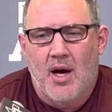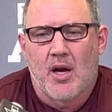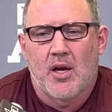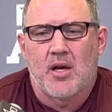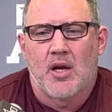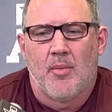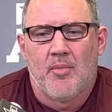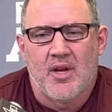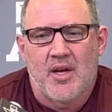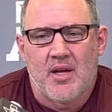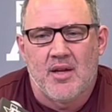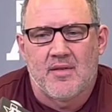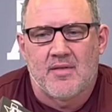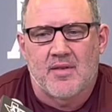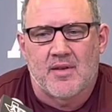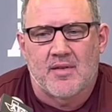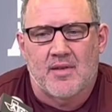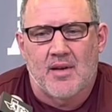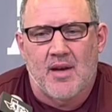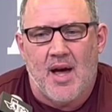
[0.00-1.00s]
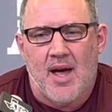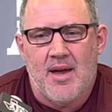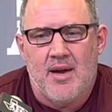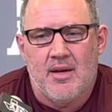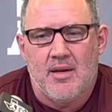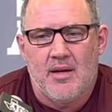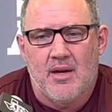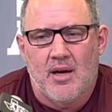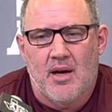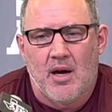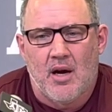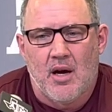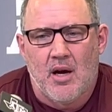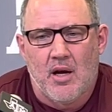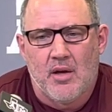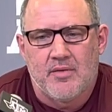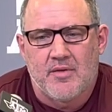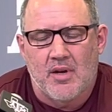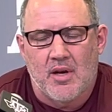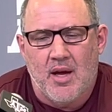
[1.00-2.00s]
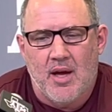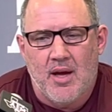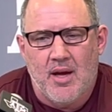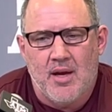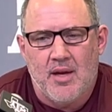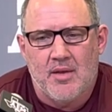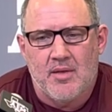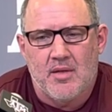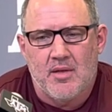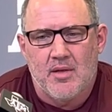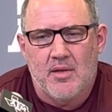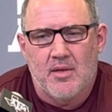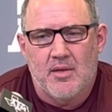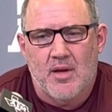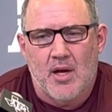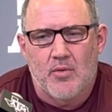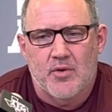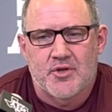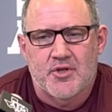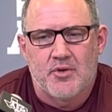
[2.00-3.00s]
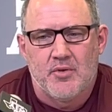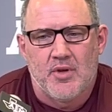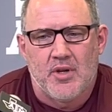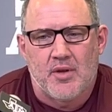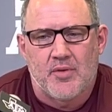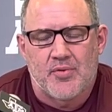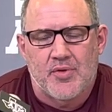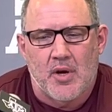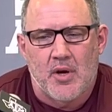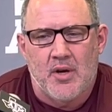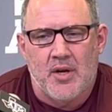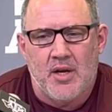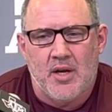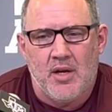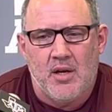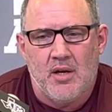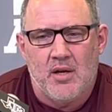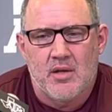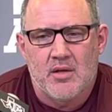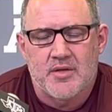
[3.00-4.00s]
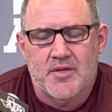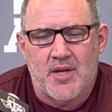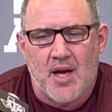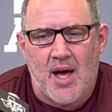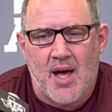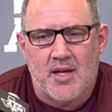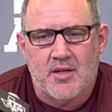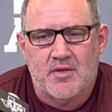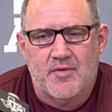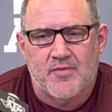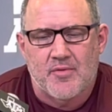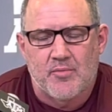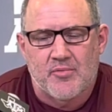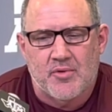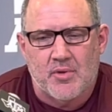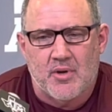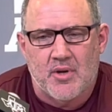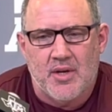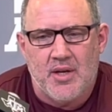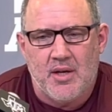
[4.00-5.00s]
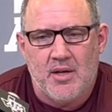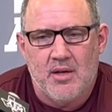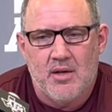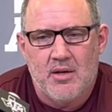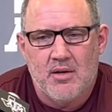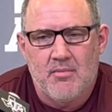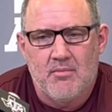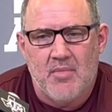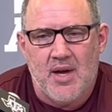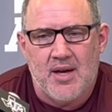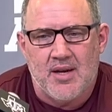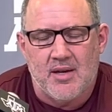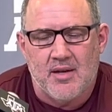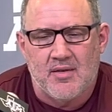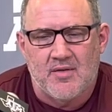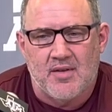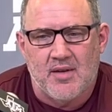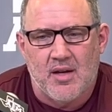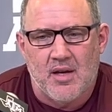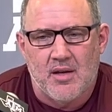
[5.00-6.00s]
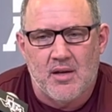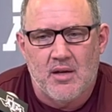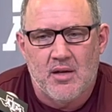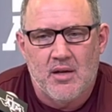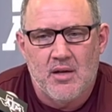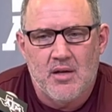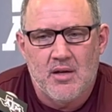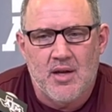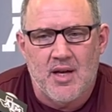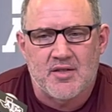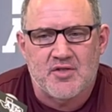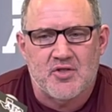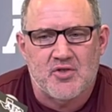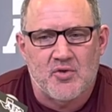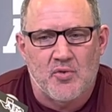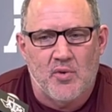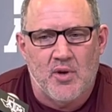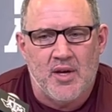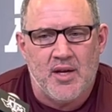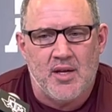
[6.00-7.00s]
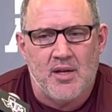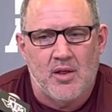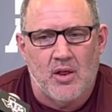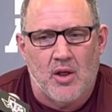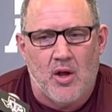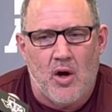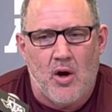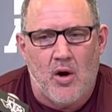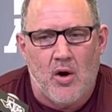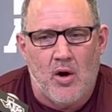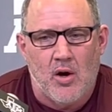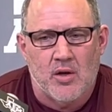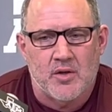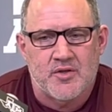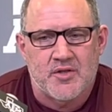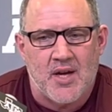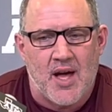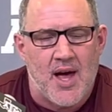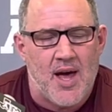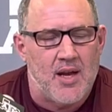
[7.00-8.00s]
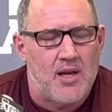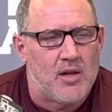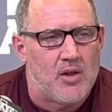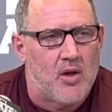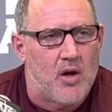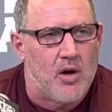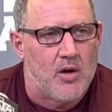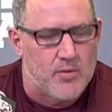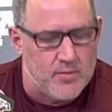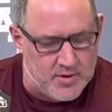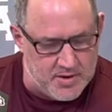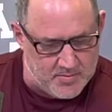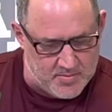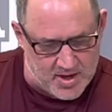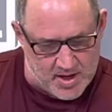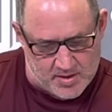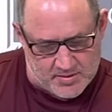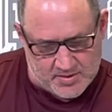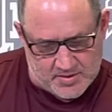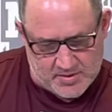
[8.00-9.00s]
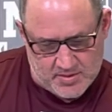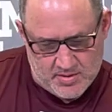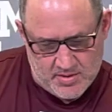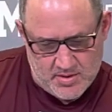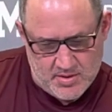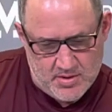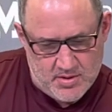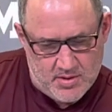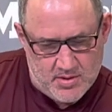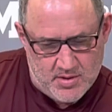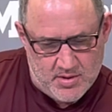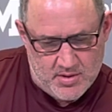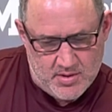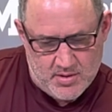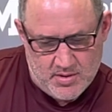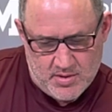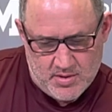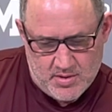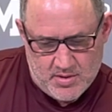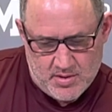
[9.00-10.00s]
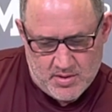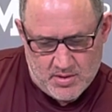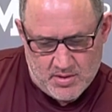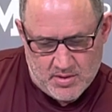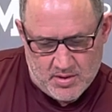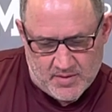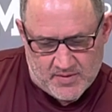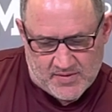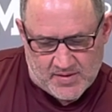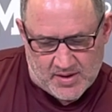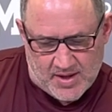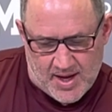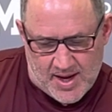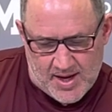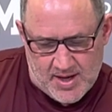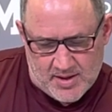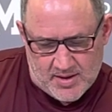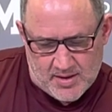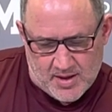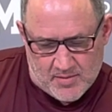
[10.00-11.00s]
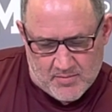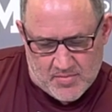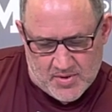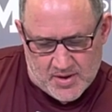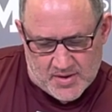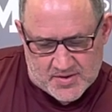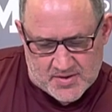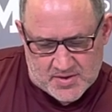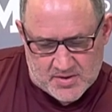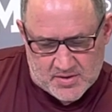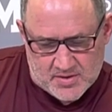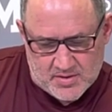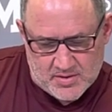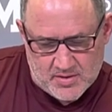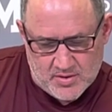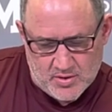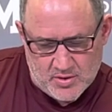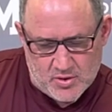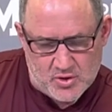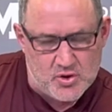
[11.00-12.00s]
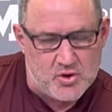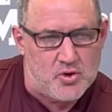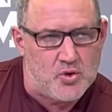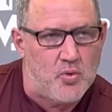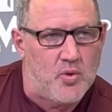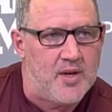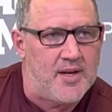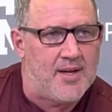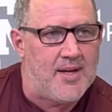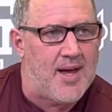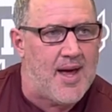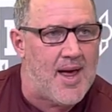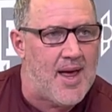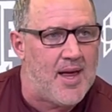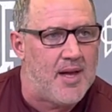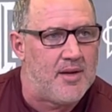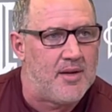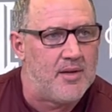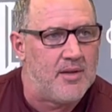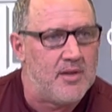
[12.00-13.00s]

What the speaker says: coming into tonight, today, they were shooting 30 shots from three, making 10. That's 20 long shot, long rebounds. And tonight, they missed 29.